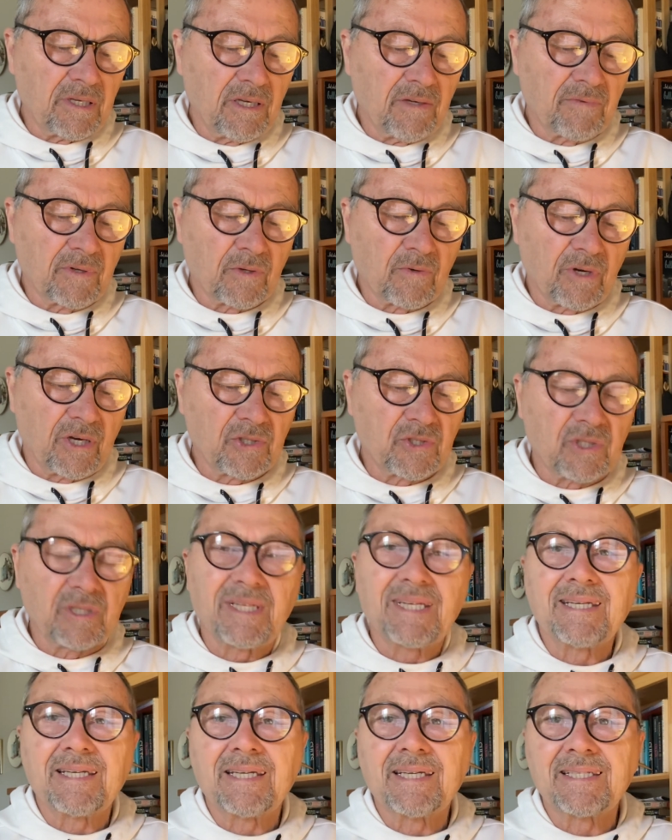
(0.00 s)
even
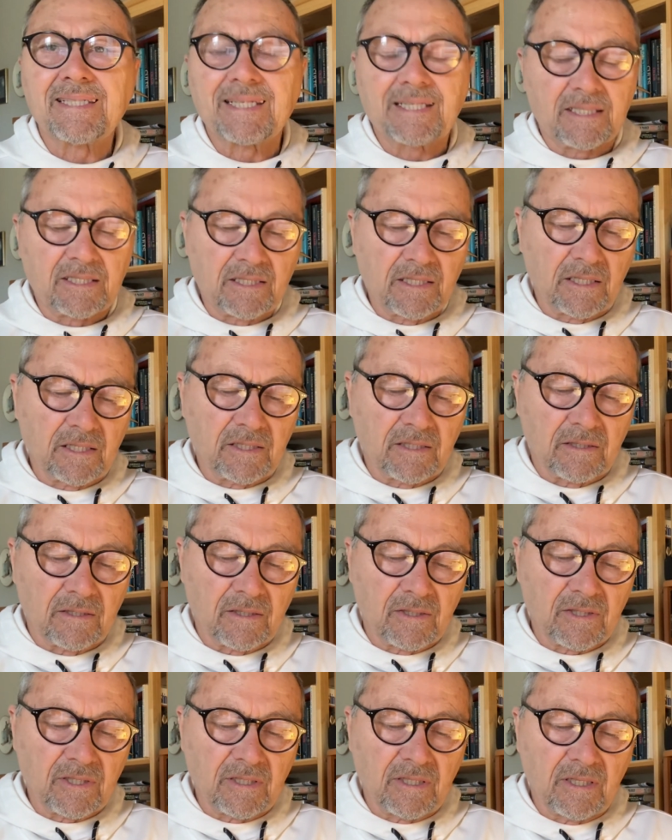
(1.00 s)
questioning his existence,